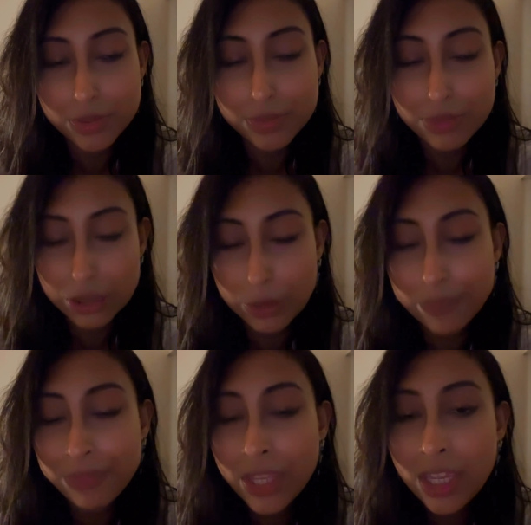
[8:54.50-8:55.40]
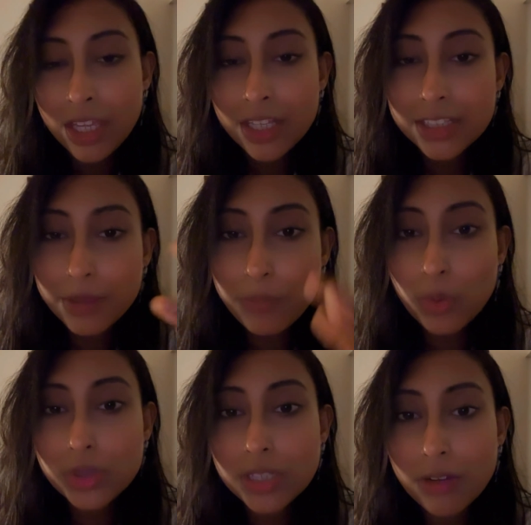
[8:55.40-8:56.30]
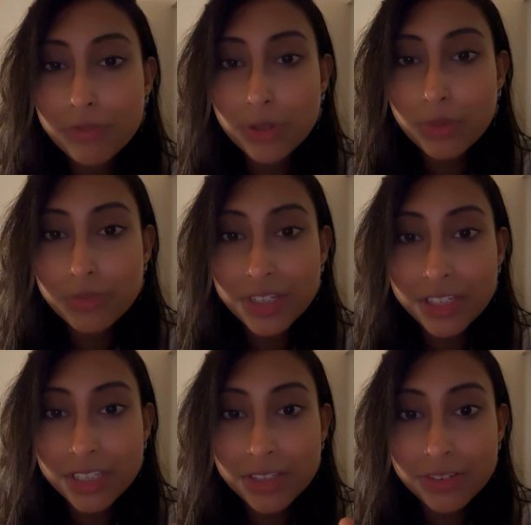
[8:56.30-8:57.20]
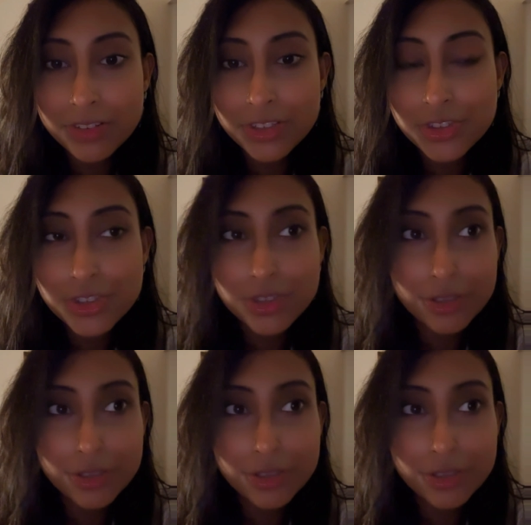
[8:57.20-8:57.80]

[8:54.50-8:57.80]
mother, they both come from very rich